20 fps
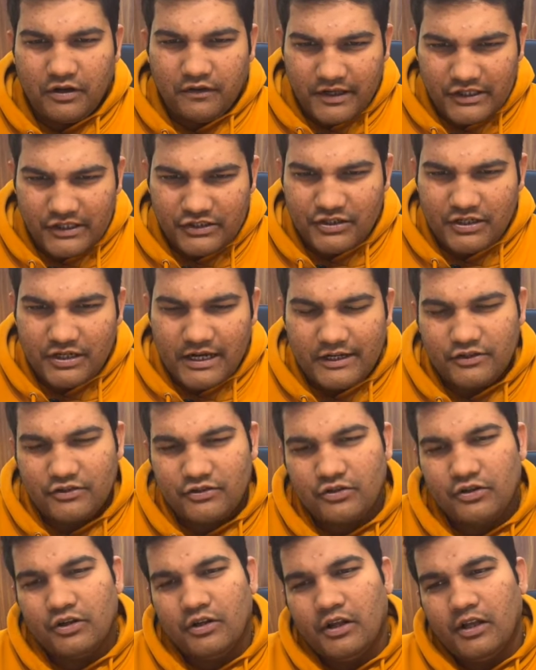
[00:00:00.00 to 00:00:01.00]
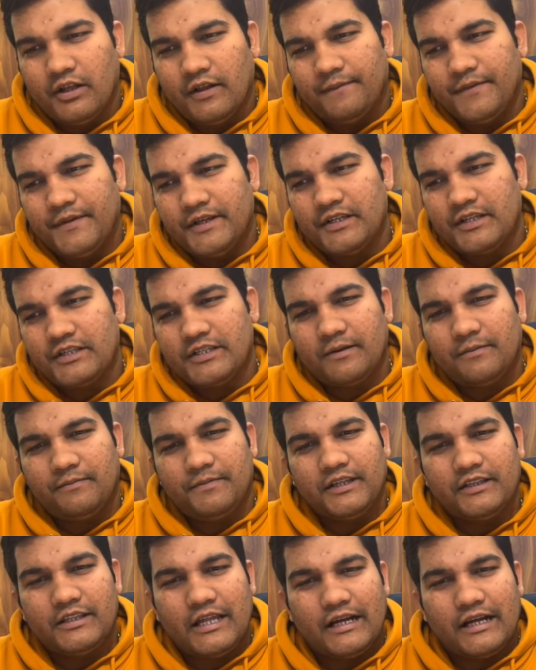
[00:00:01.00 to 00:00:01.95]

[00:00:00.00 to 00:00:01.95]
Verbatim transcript: a waste right so this is something